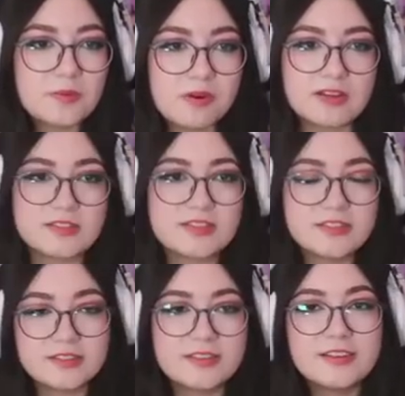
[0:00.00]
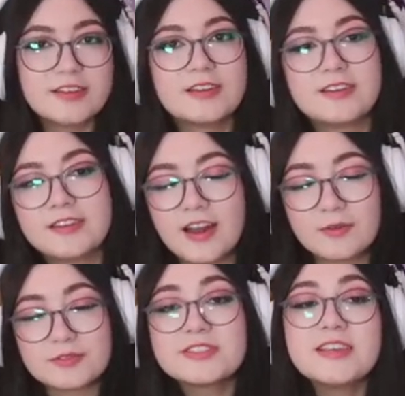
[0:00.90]
but I
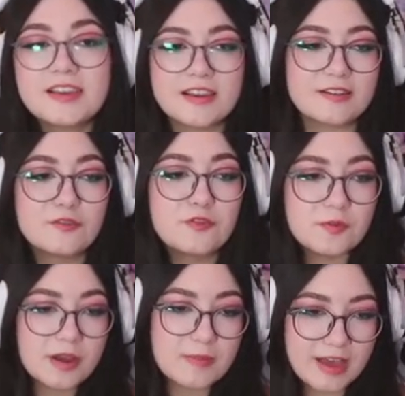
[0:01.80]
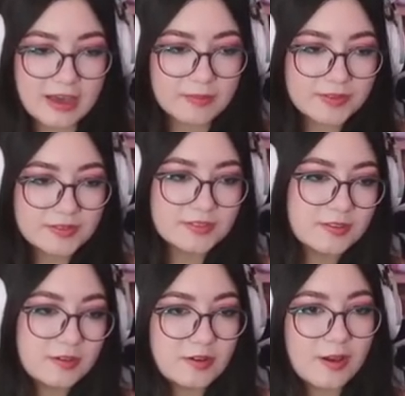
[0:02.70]
was thinking for my map,
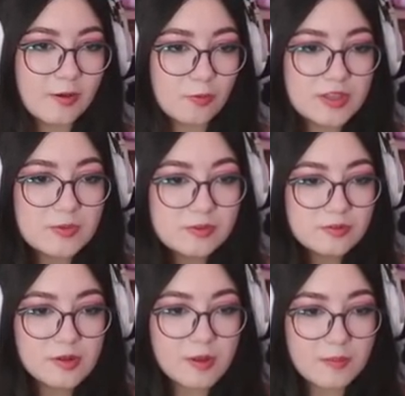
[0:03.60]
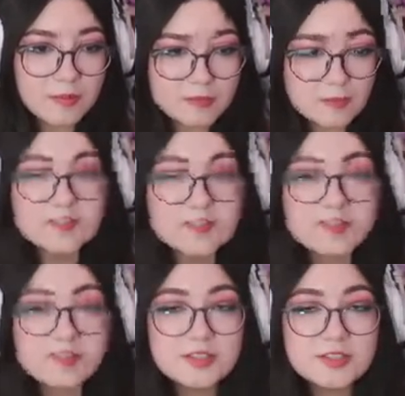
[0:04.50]
we will build some
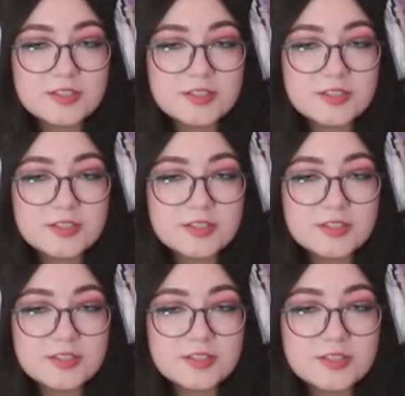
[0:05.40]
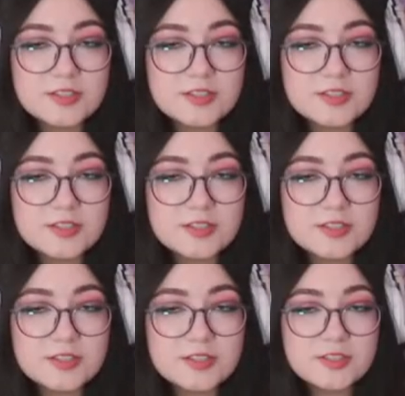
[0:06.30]
cliffs. Oh no.
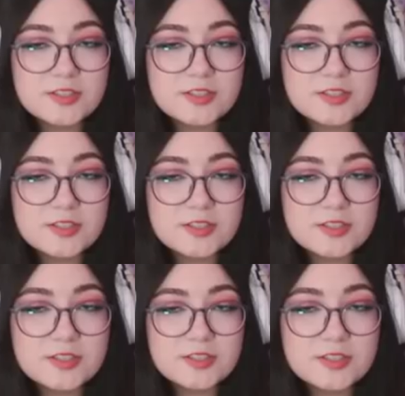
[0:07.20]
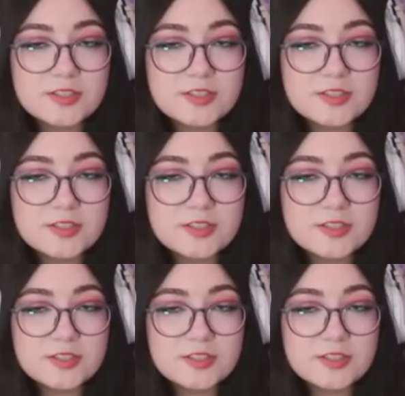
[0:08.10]
Oh no.
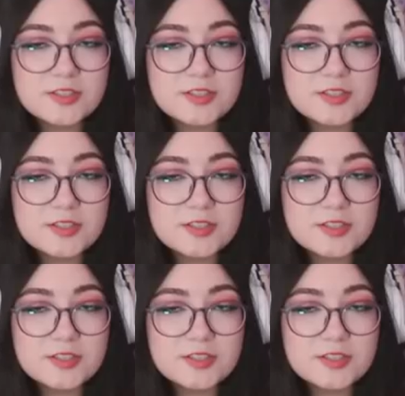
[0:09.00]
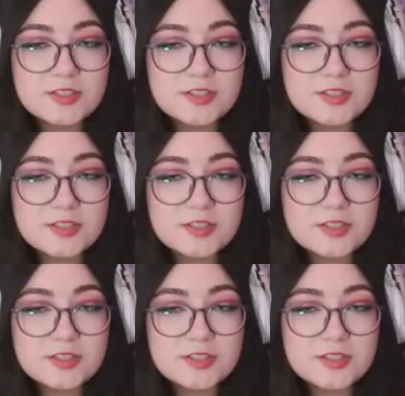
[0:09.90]
No. Why'd I have
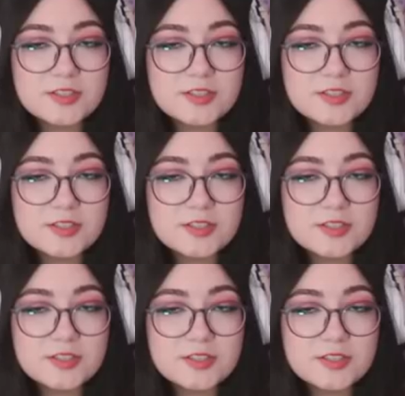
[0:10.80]
to freeze like